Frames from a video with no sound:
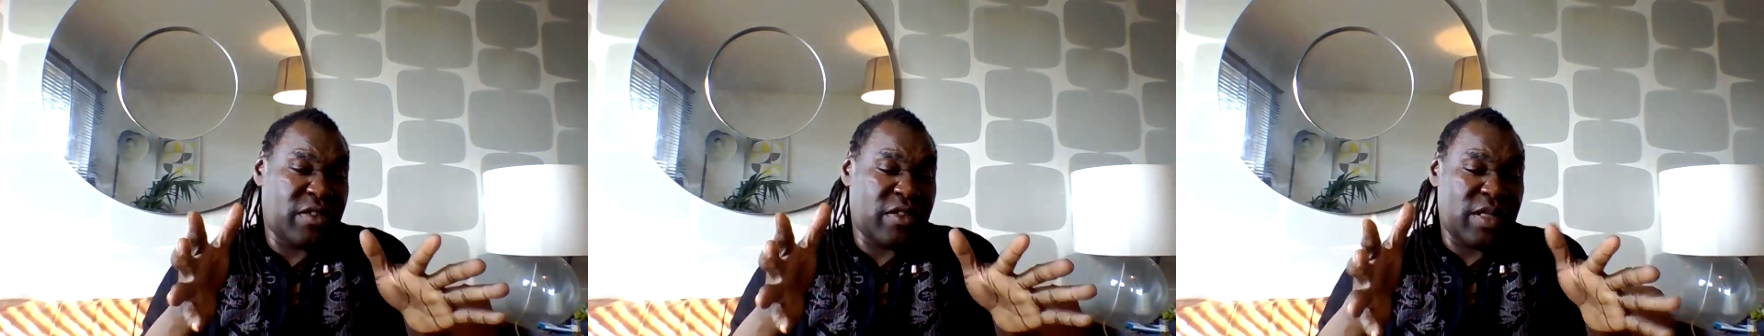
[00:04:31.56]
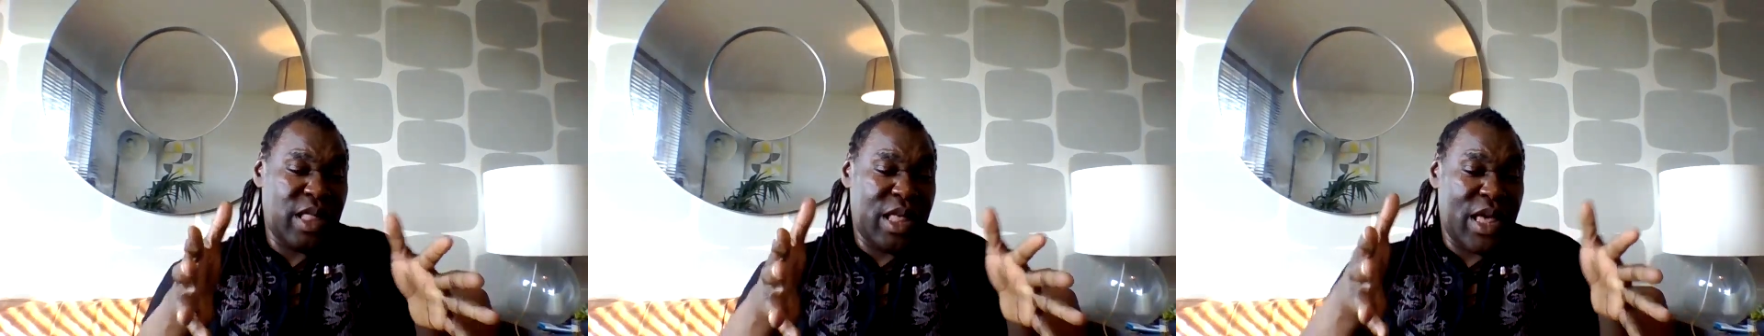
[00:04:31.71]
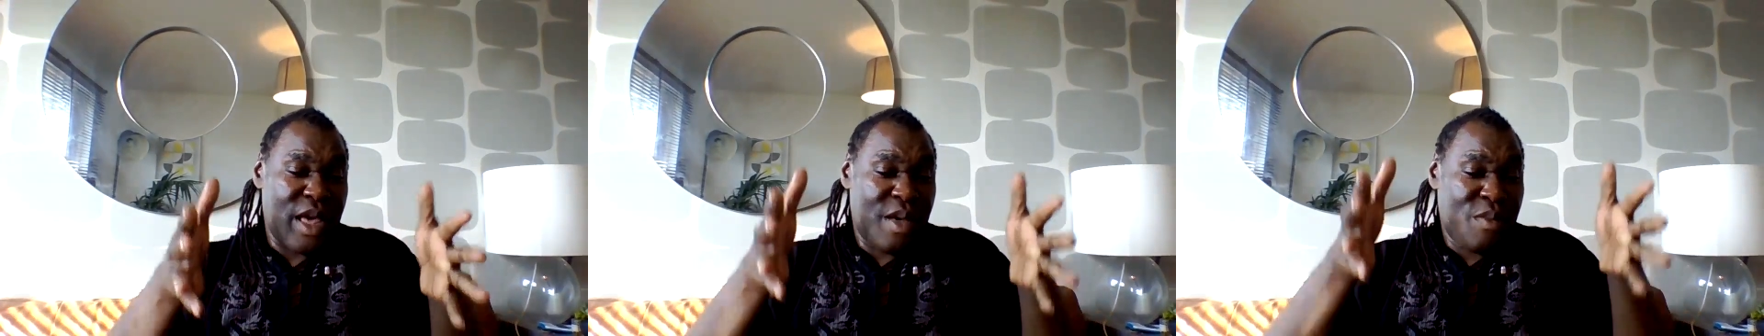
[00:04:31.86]

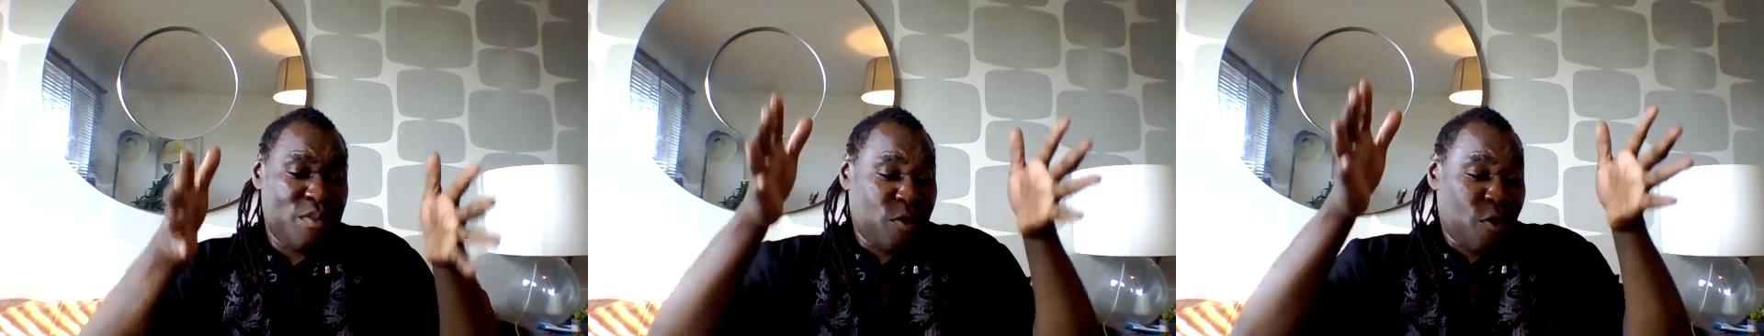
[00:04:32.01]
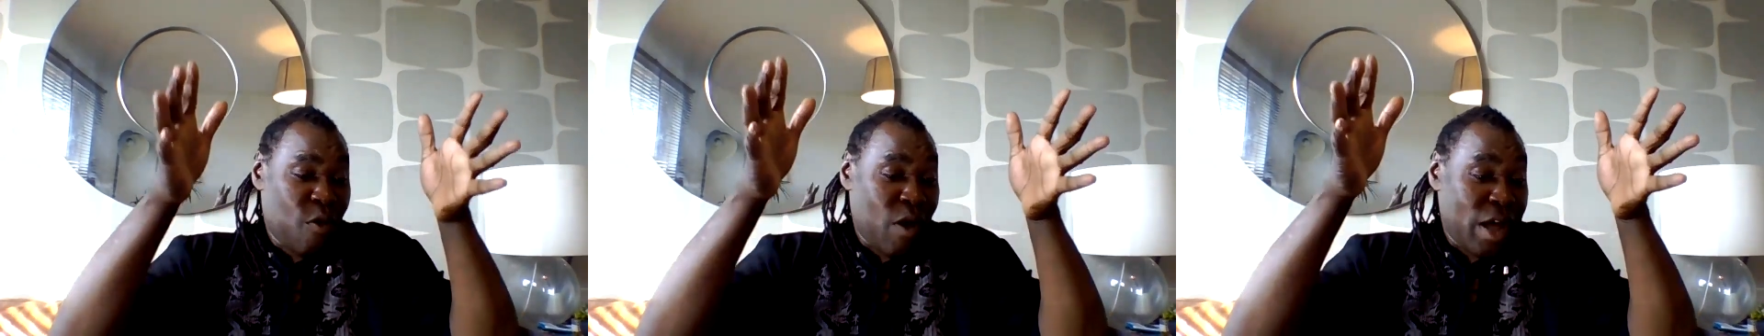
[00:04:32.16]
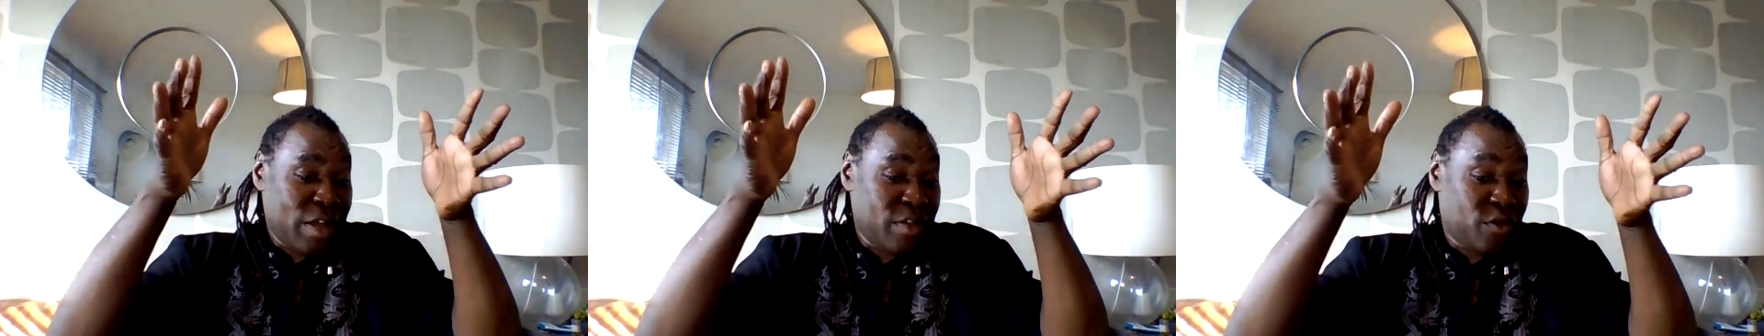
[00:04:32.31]
slim,
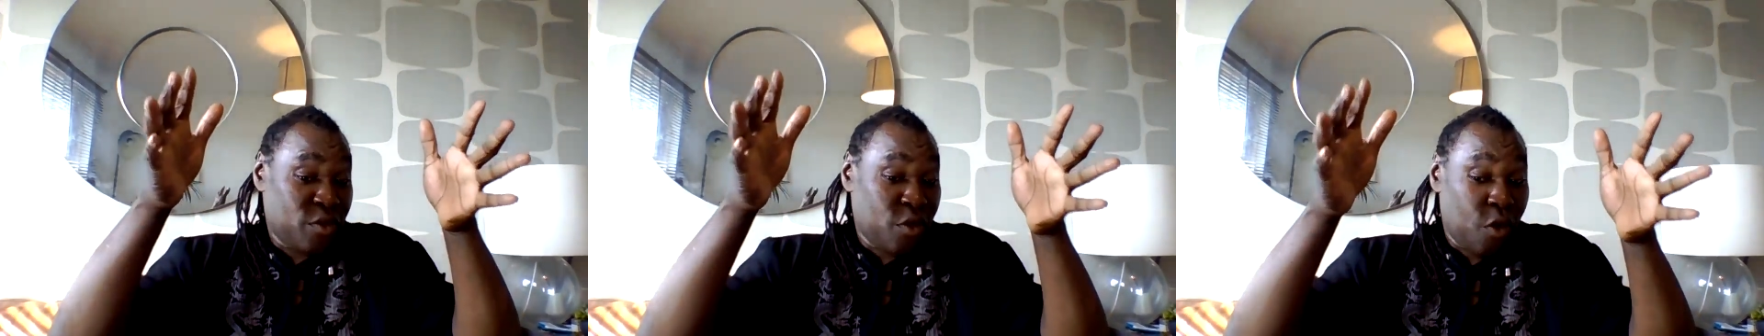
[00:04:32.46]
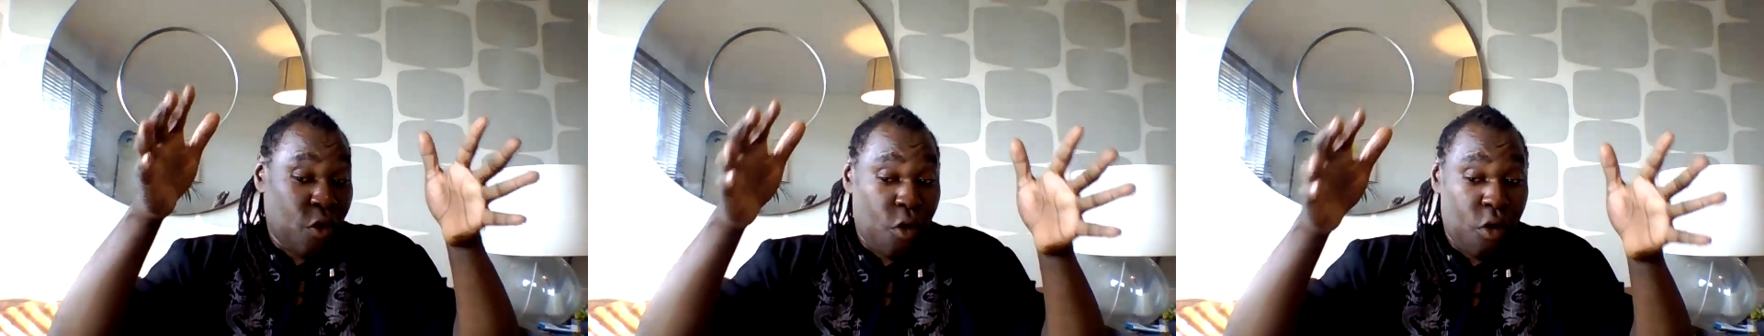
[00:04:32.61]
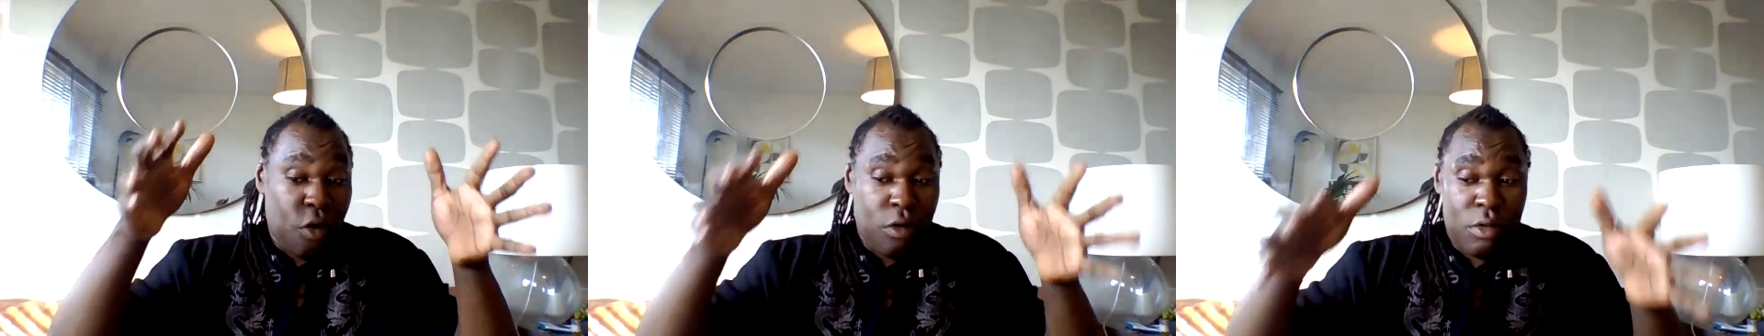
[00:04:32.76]
quite
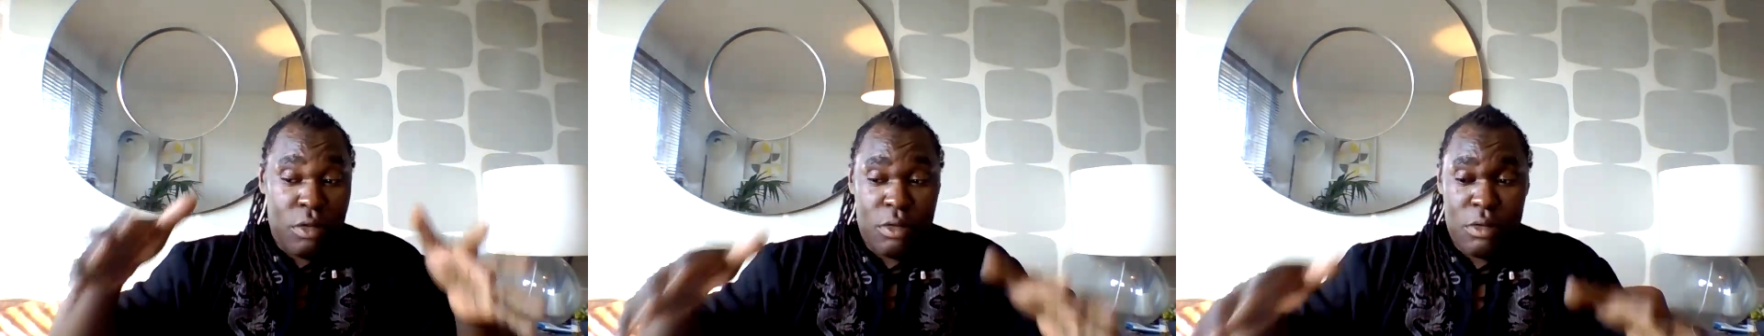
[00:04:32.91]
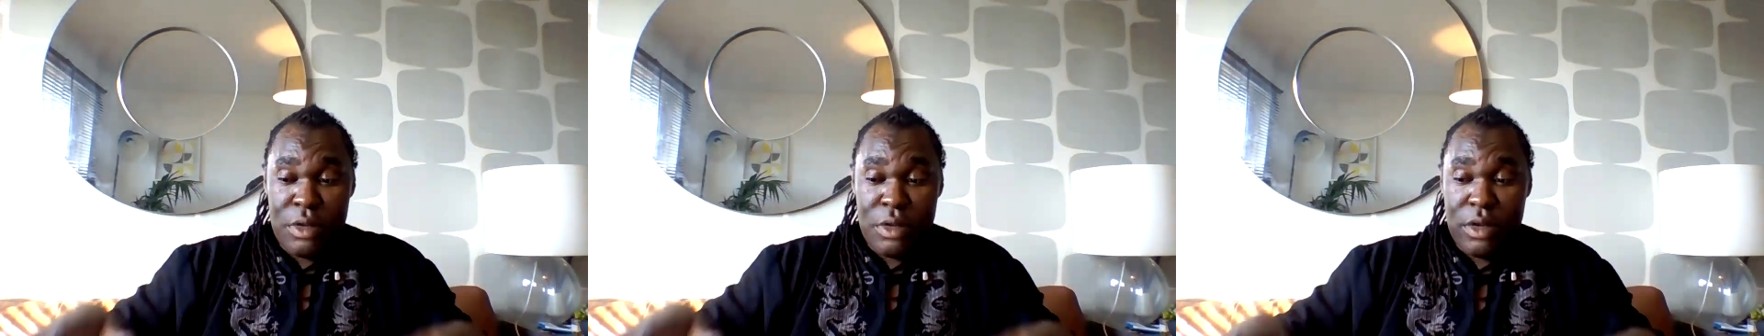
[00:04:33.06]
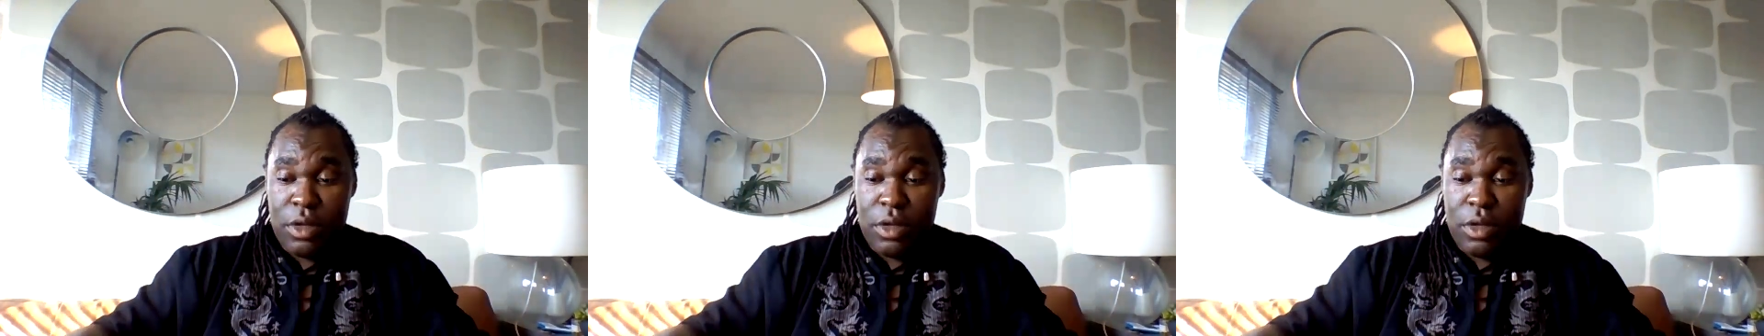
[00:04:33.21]
tall,